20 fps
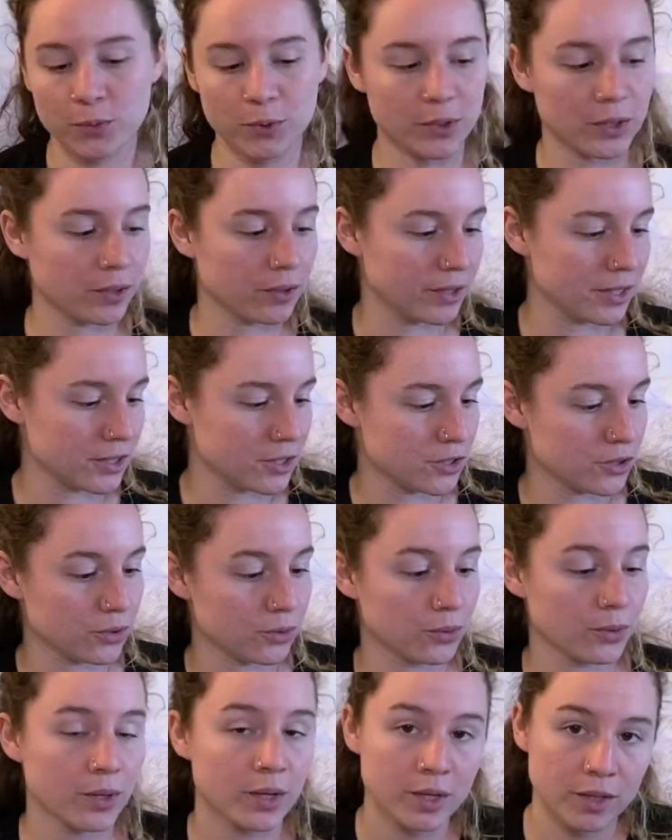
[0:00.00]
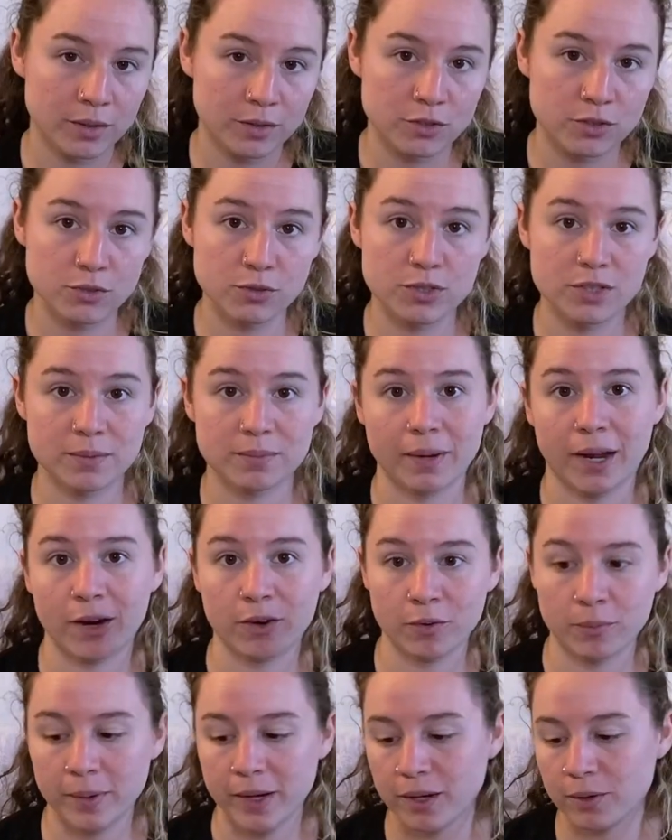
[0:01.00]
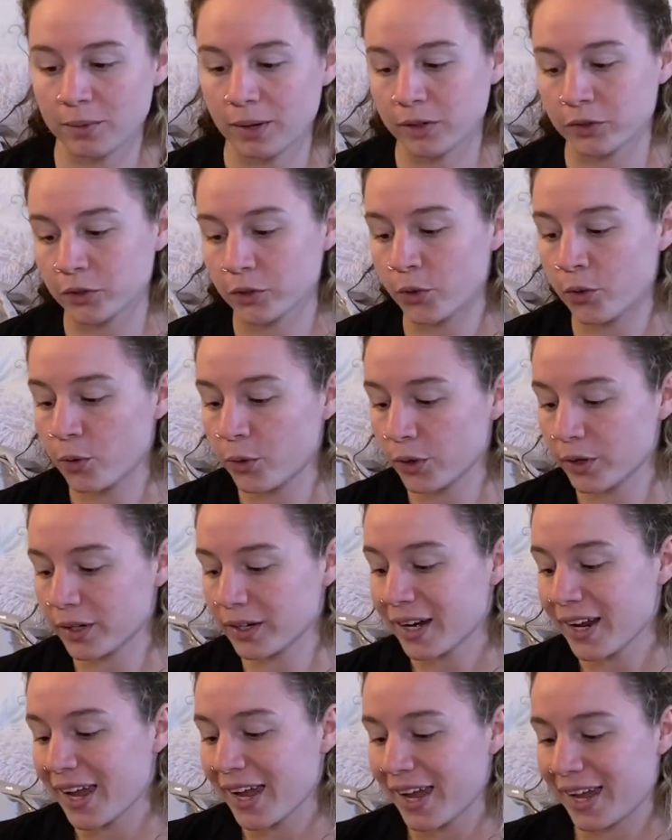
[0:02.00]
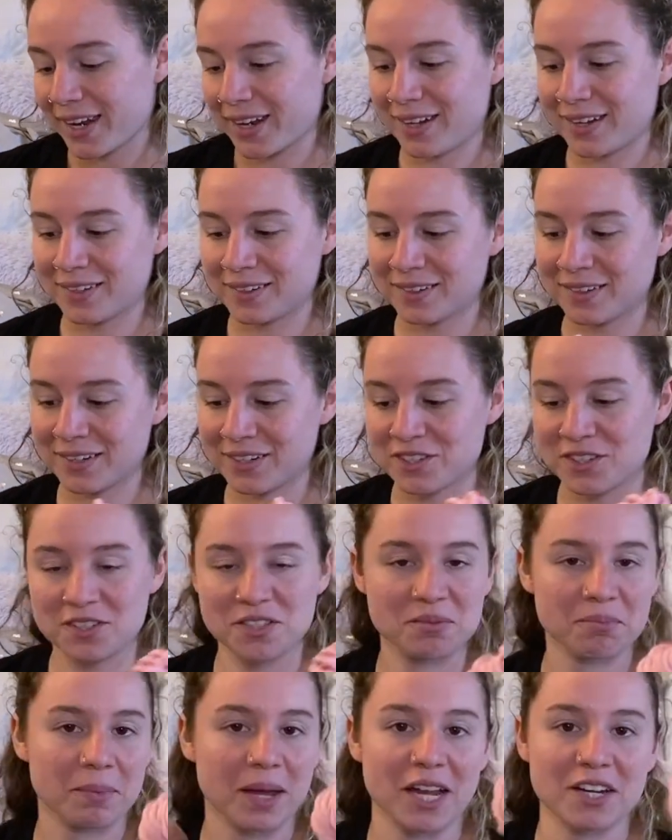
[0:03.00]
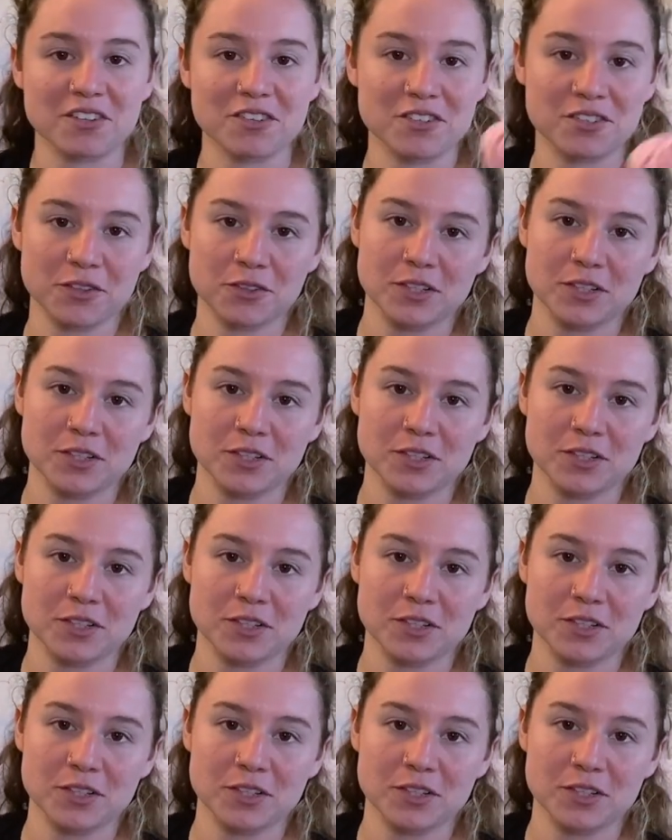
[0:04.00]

We're going to do some macrame around the cord and it just matches our